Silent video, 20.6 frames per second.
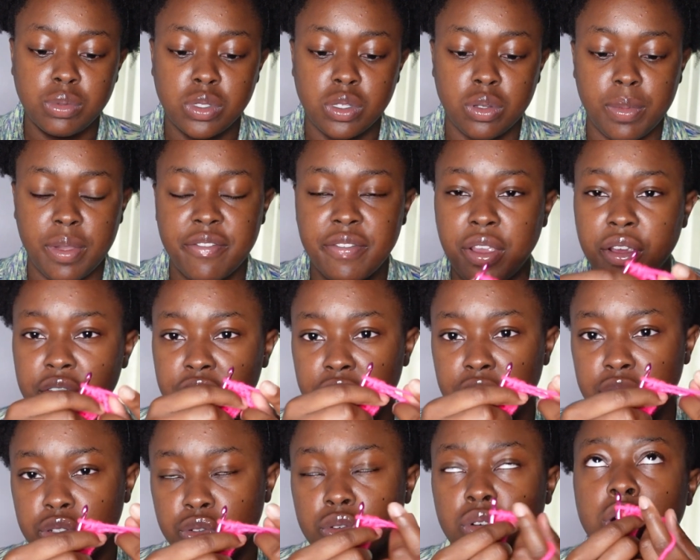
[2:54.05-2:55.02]
So my very
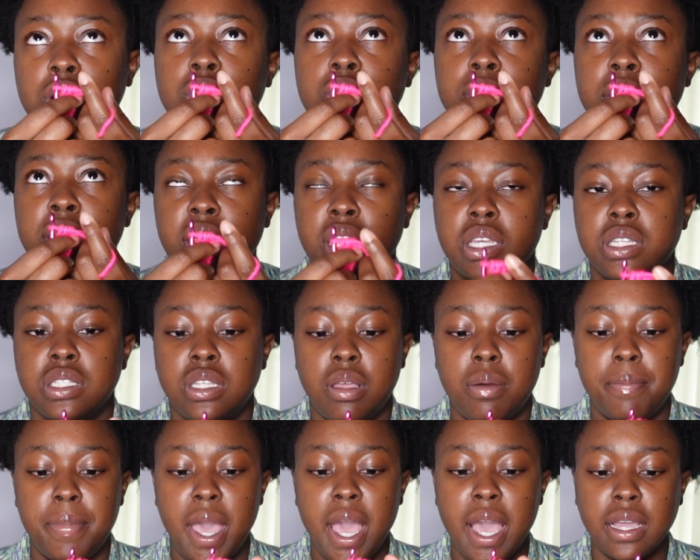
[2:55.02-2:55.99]
first row is
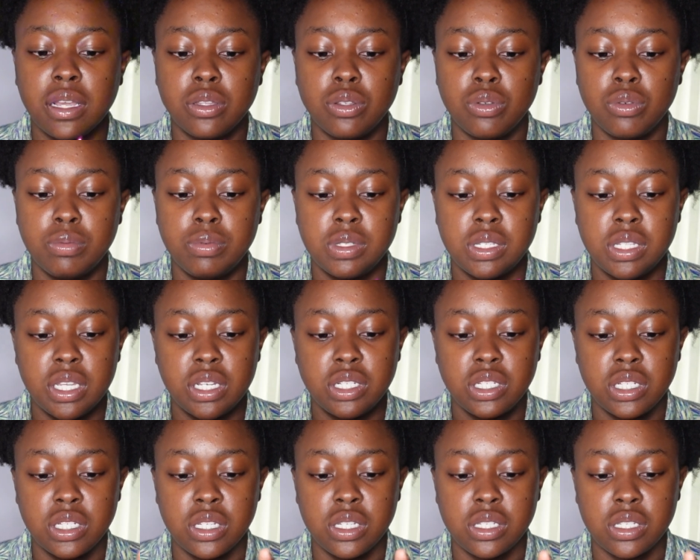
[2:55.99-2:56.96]
back loop
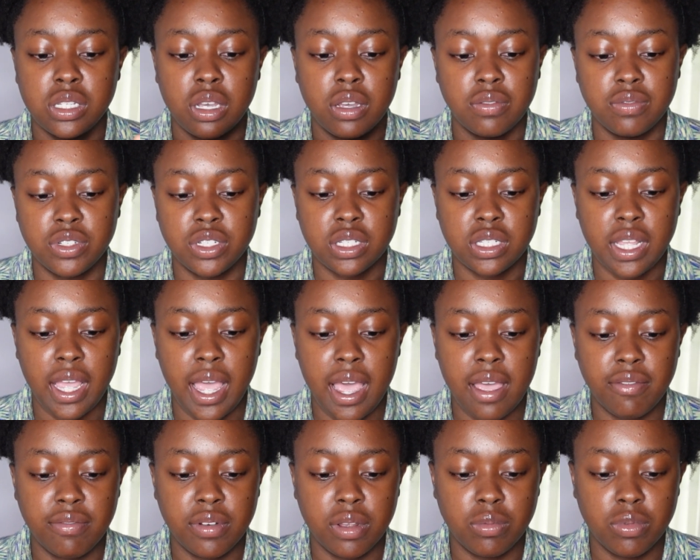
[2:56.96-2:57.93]
stitches of just
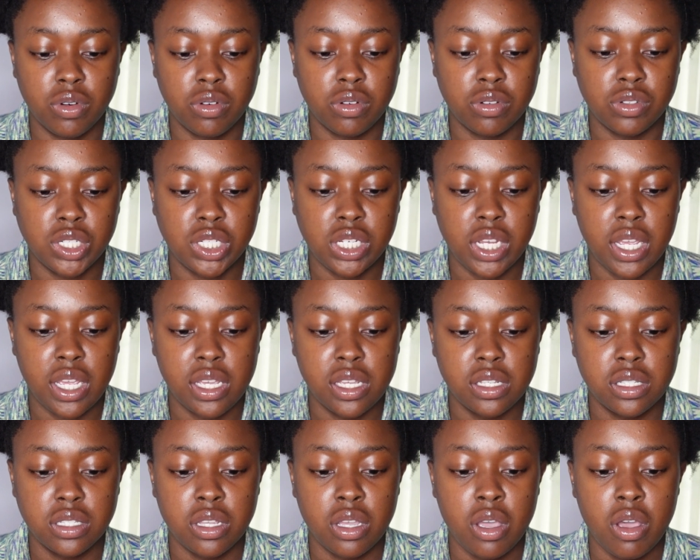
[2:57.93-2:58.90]
half double
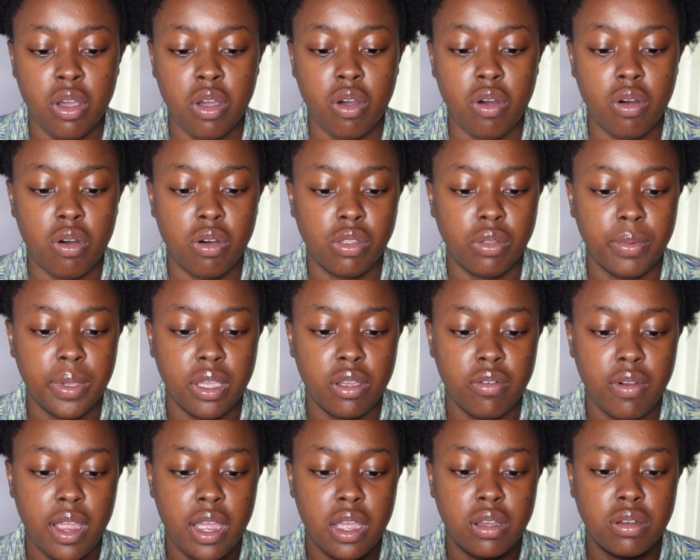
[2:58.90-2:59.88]
crochets all the way
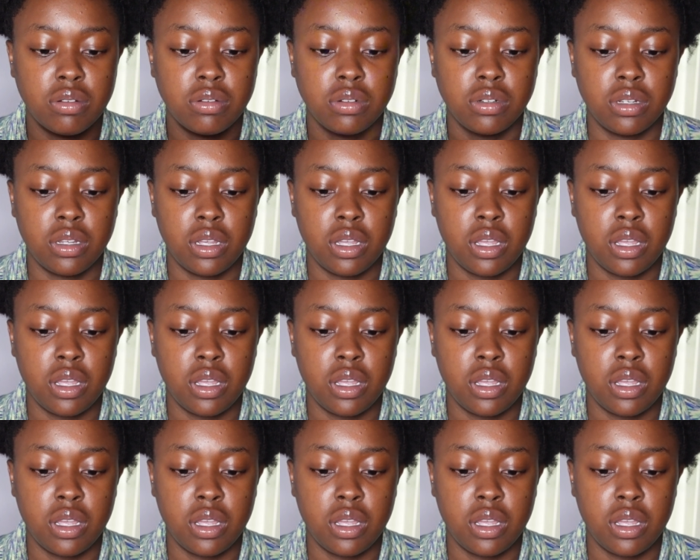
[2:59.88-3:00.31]
around.